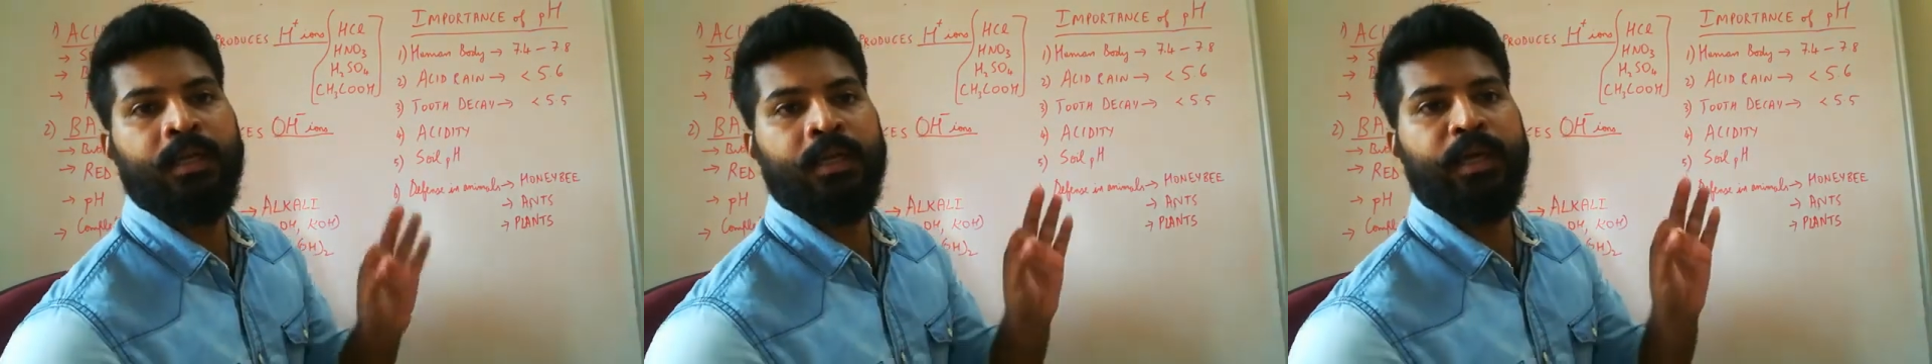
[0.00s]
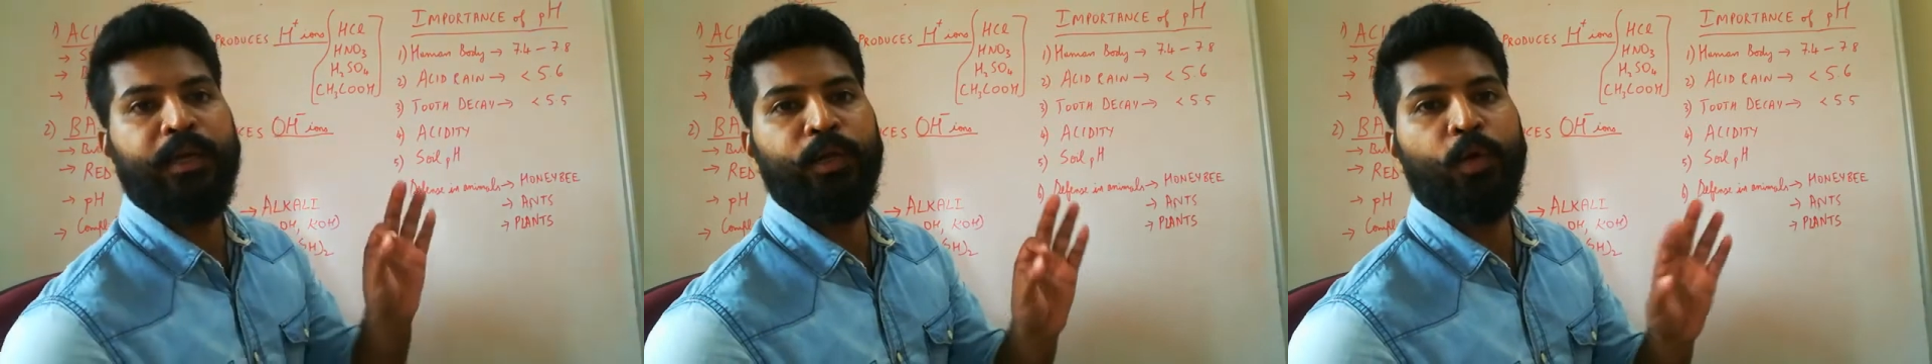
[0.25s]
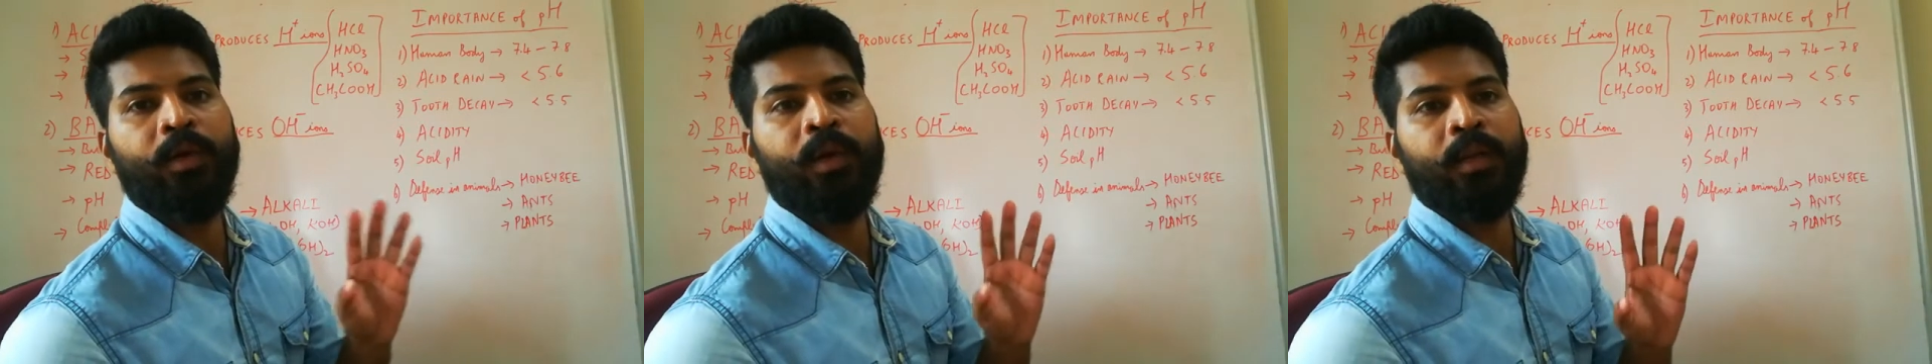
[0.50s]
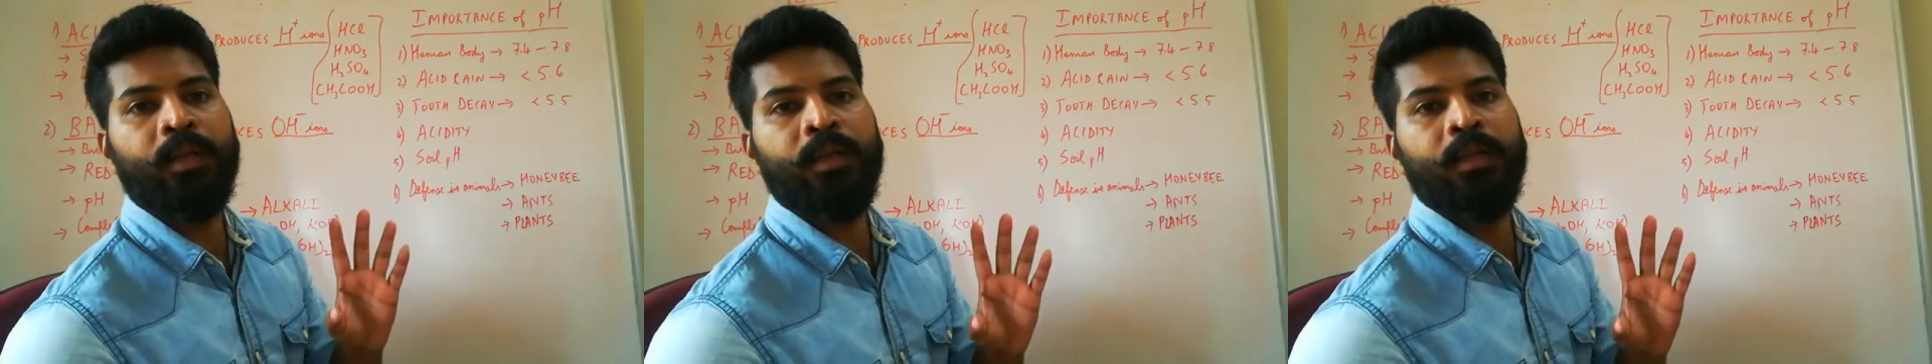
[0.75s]
a
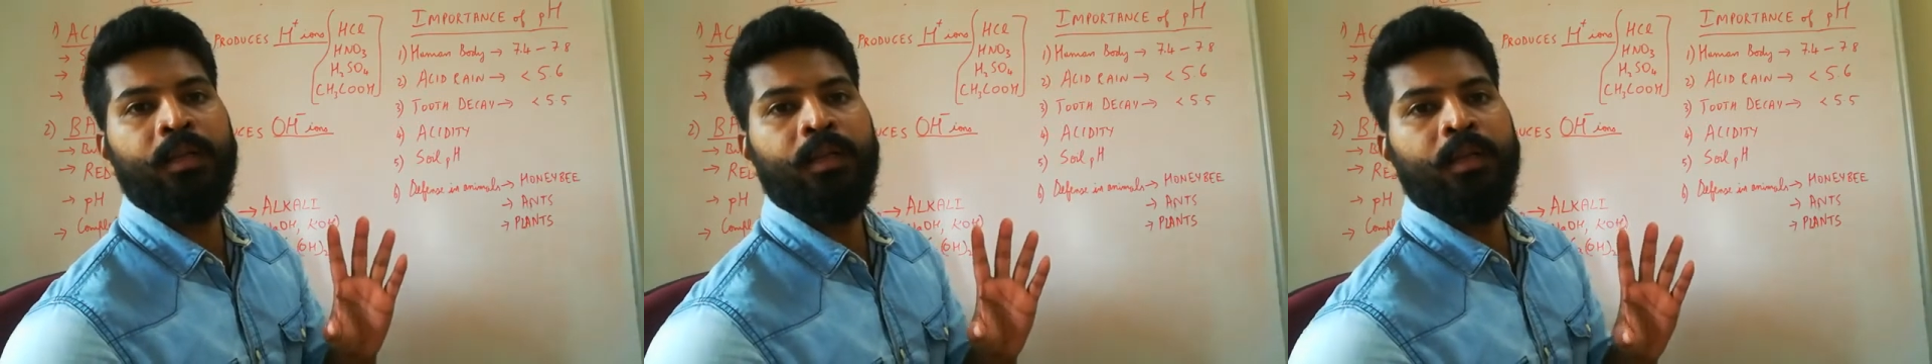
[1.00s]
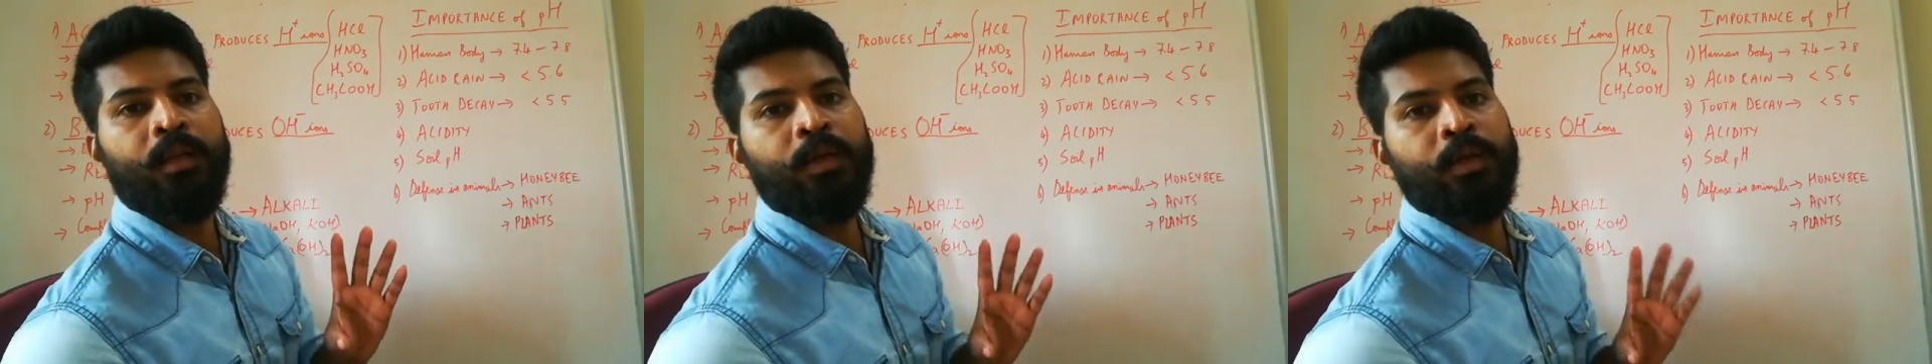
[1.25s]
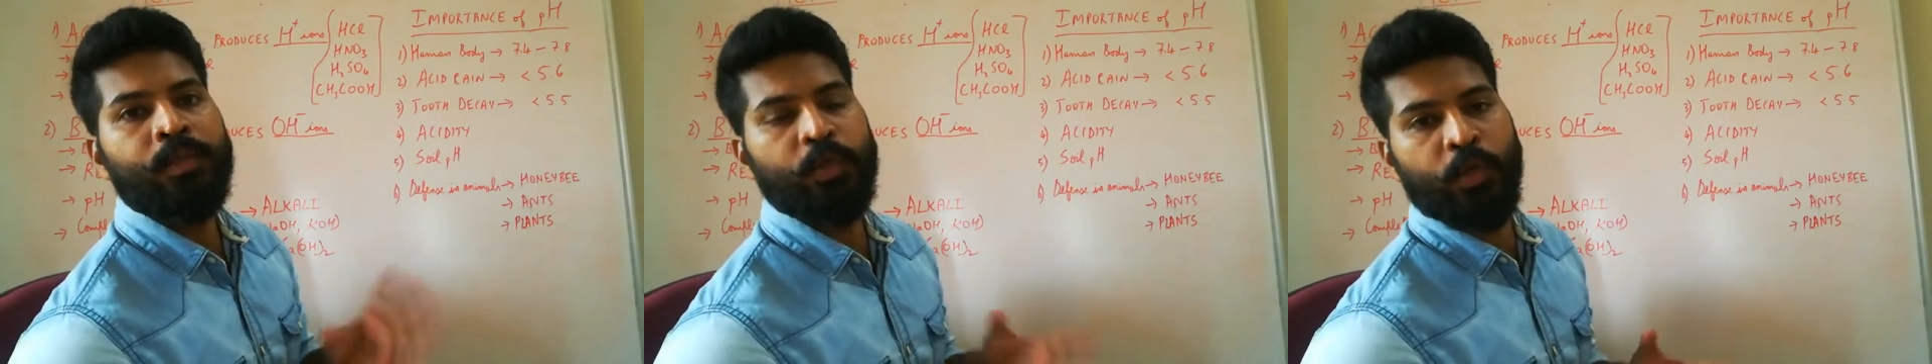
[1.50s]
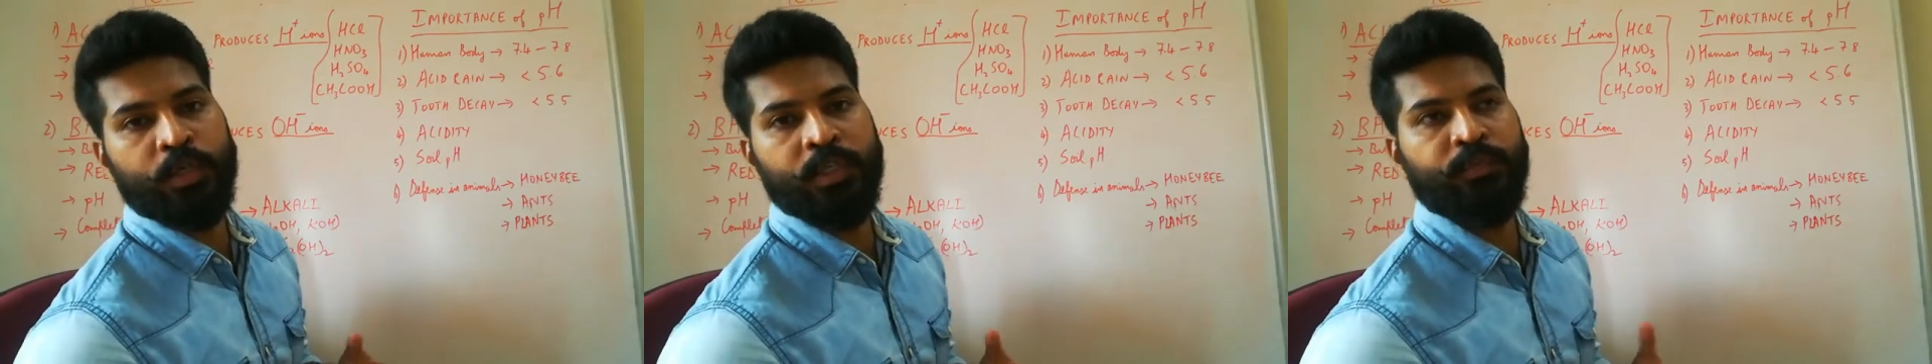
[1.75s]
neutral
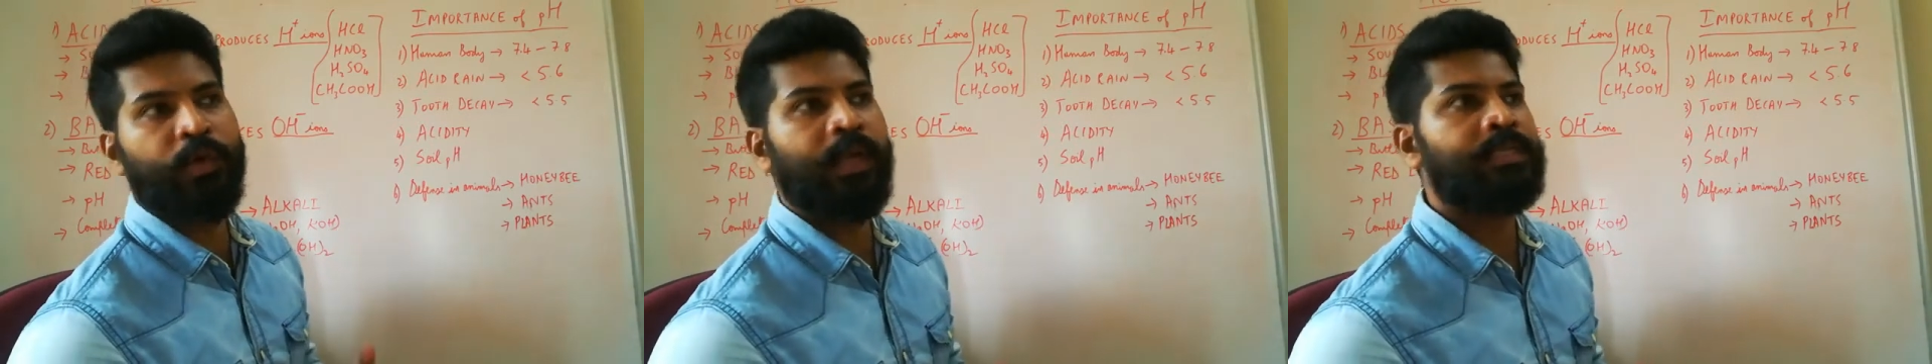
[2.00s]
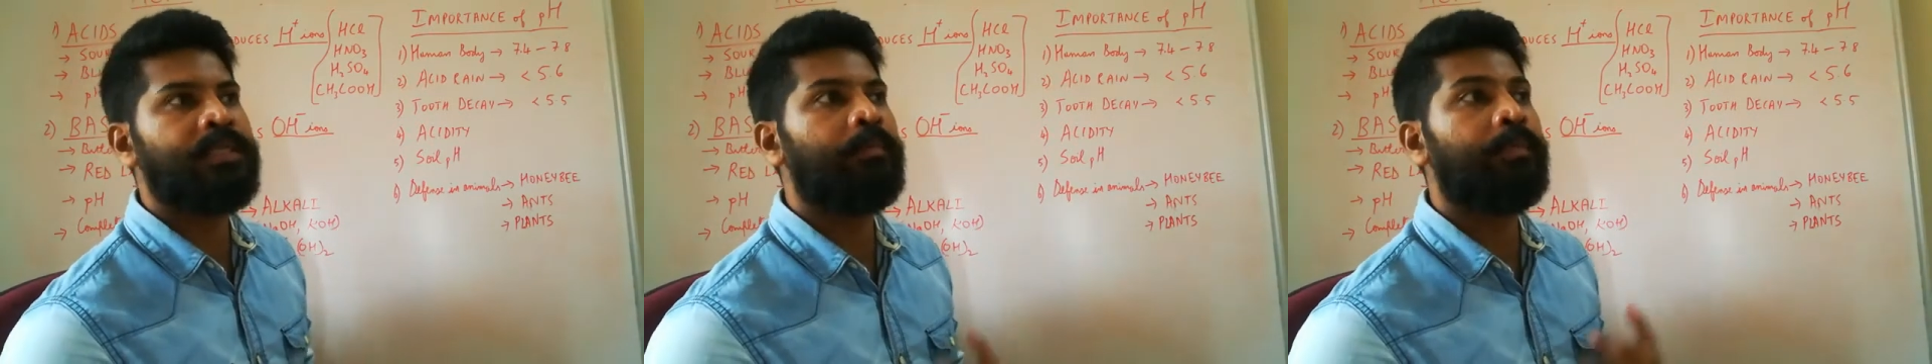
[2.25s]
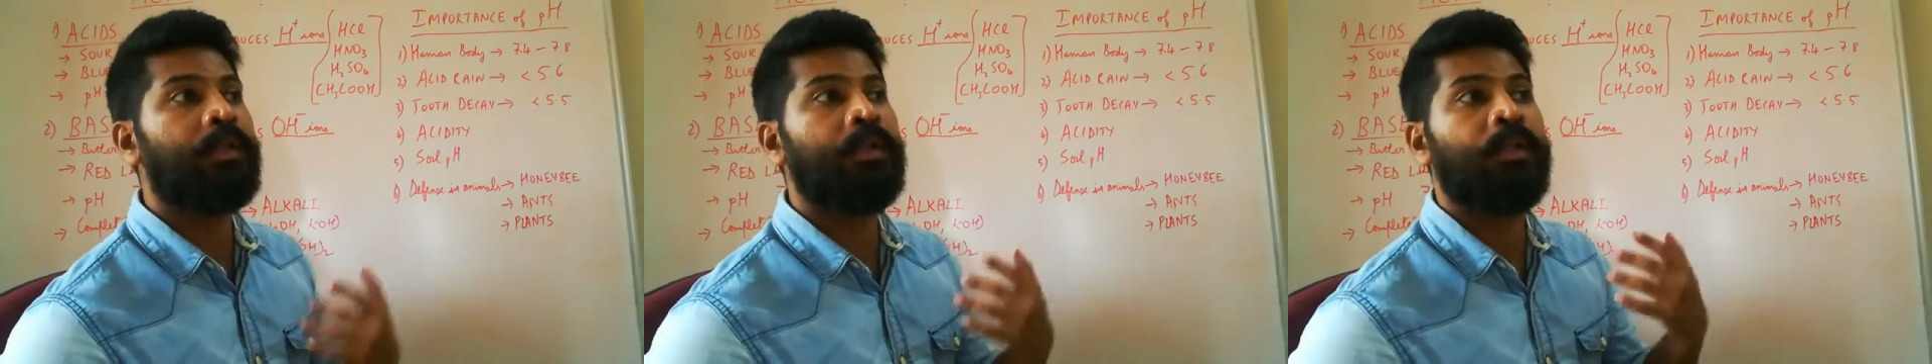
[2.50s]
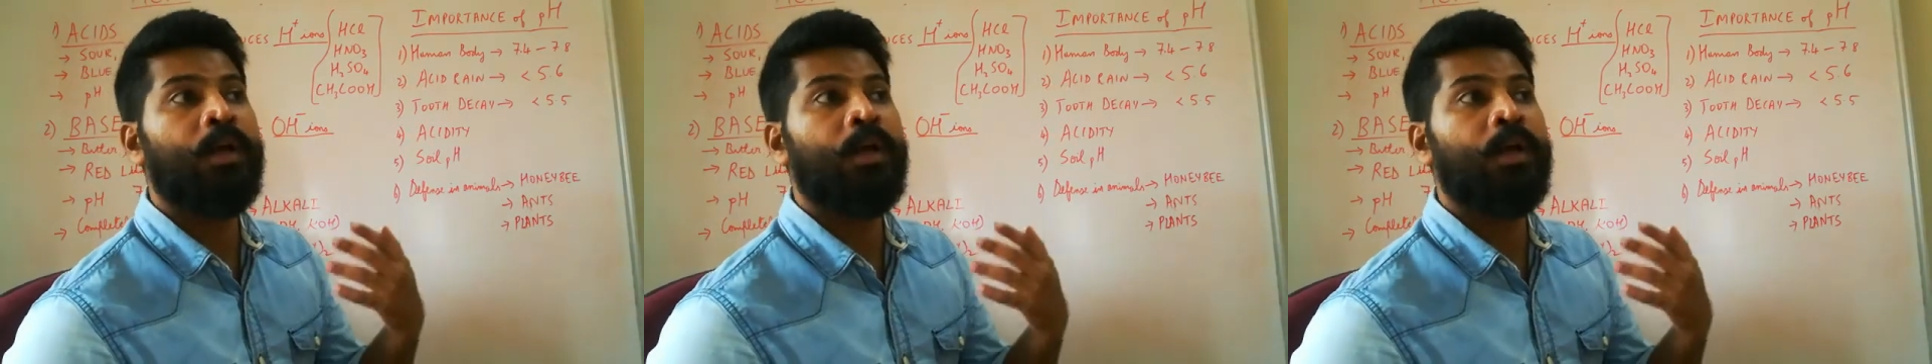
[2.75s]
solution. For example,